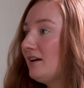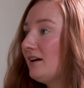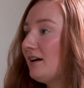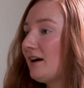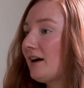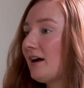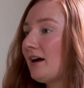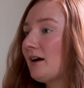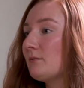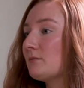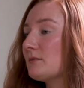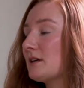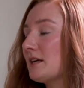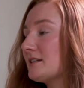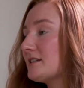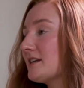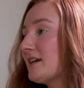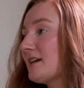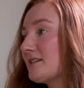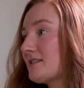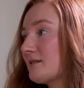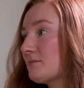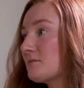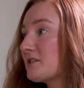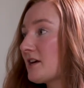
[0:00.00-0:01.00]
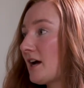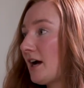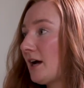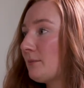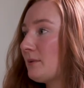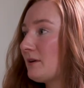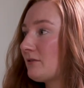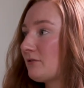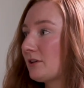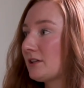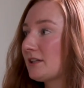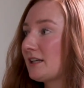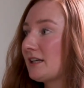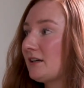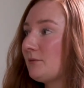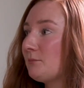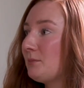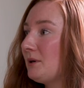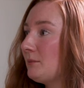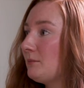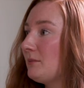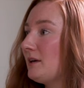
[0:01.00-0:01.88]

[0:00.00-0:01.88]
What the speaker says: And take some time and really be